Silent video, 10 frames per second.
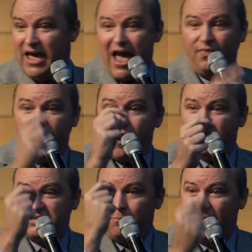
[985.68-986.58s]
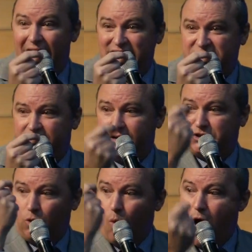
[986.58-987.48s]
And there is a blessing
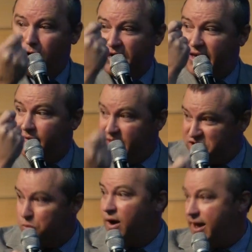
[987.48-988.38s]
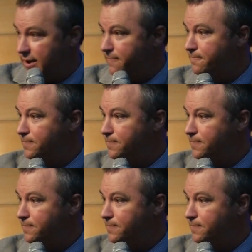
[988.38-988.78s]
to walking in this way.